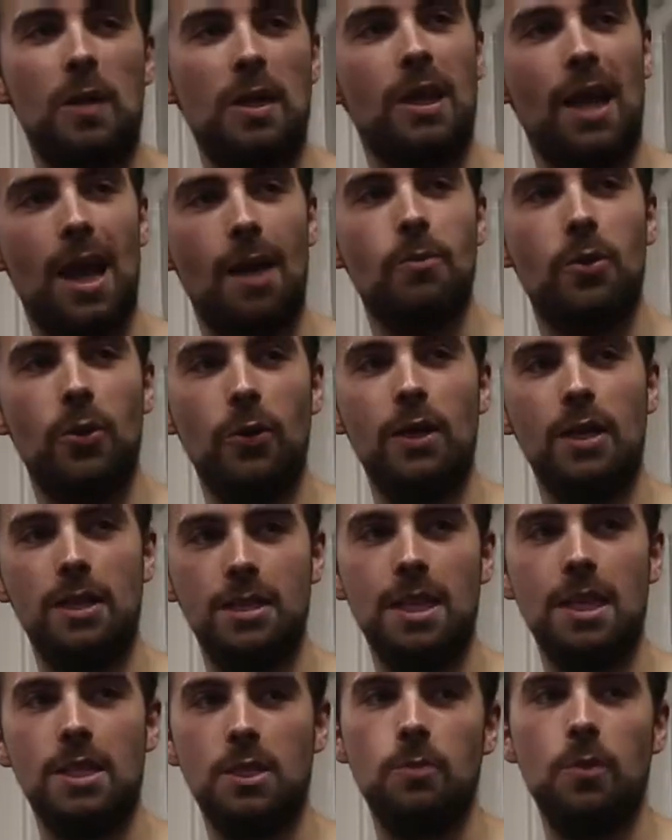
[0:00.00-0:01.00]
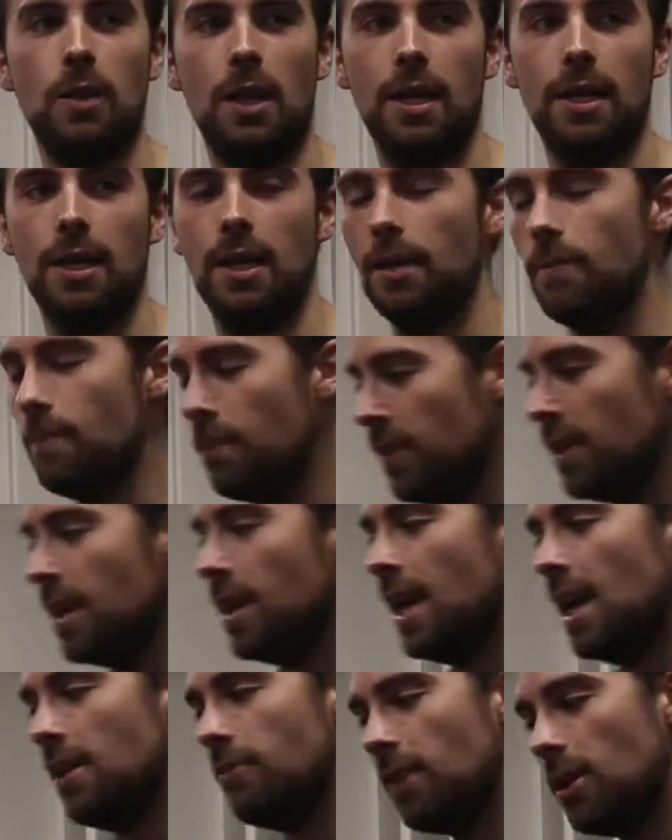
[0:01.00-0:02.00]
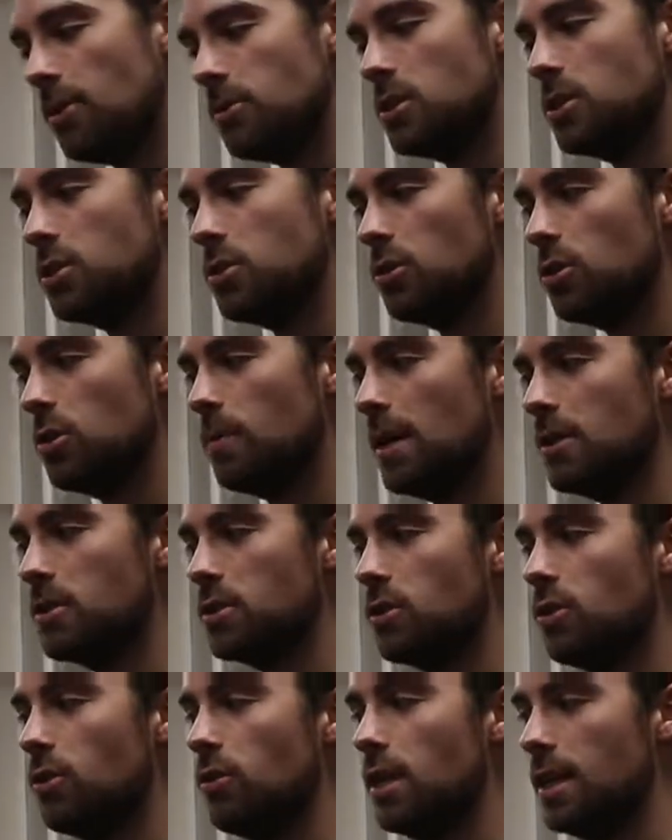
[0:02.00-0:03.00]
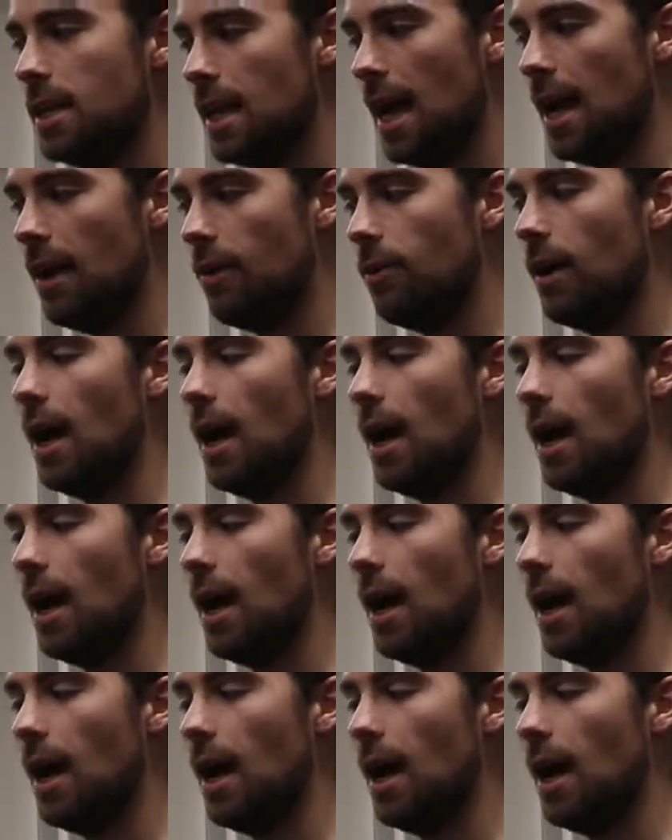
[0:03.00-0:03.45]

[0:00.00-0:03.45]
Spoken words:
that I'm doing a sensible idea. If I was to talk about scoring now,